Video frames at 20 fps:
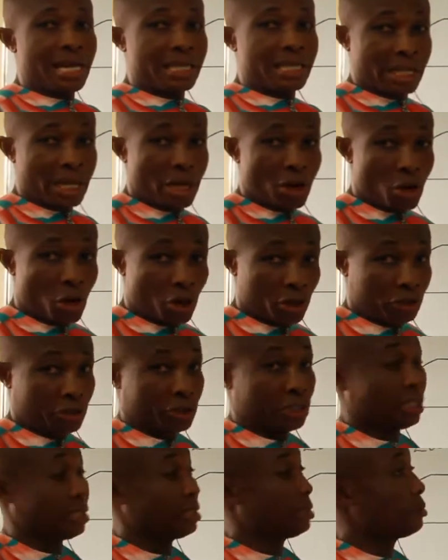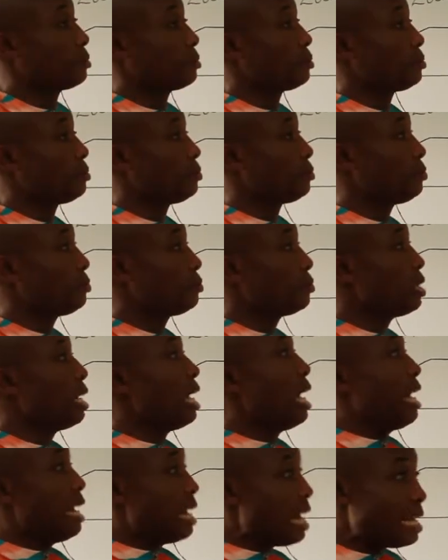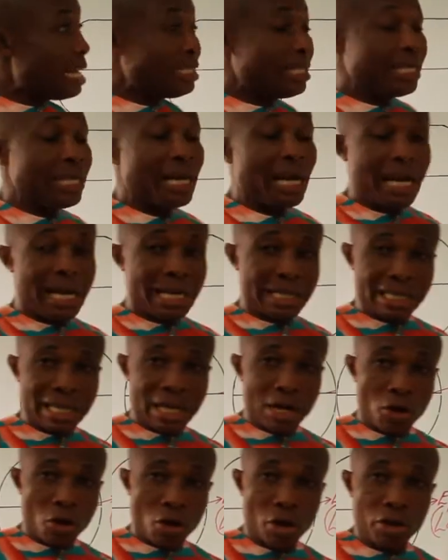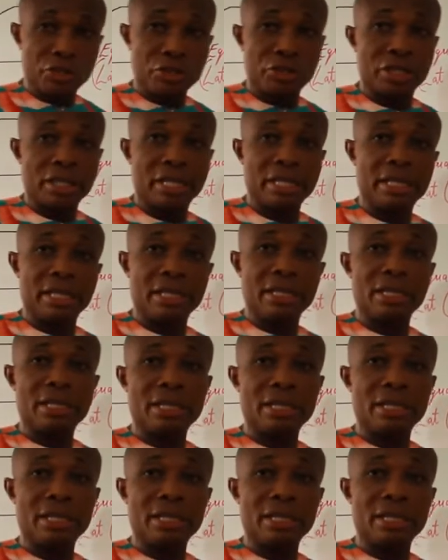as a country. Nigeria as a country